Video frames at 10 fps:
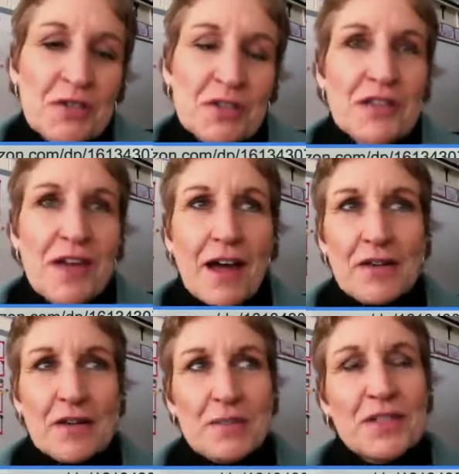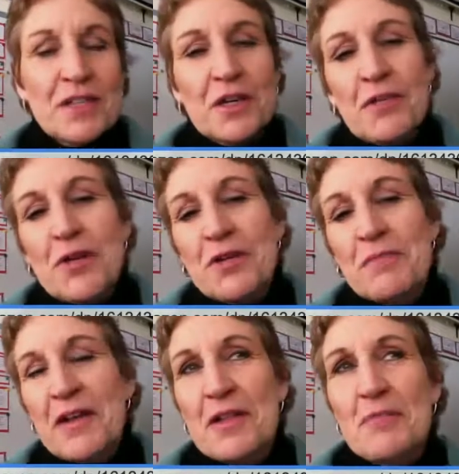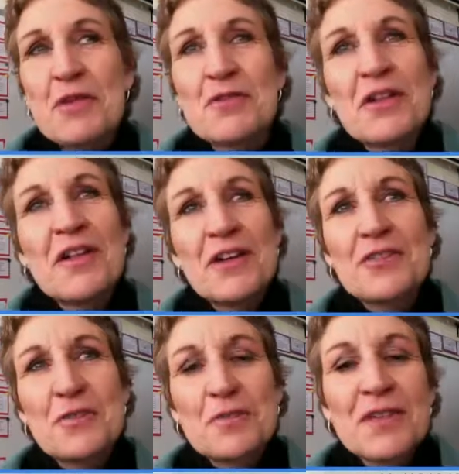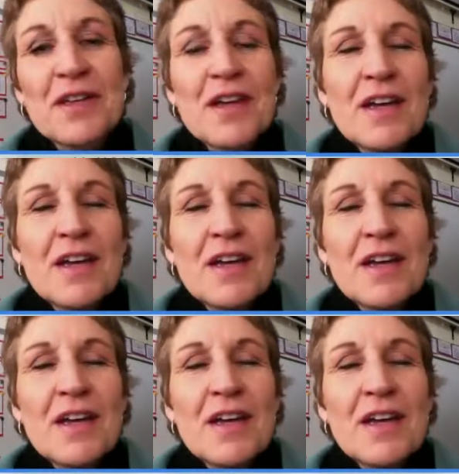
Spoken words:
so it's not going to be sitting around in my elementary classrooms,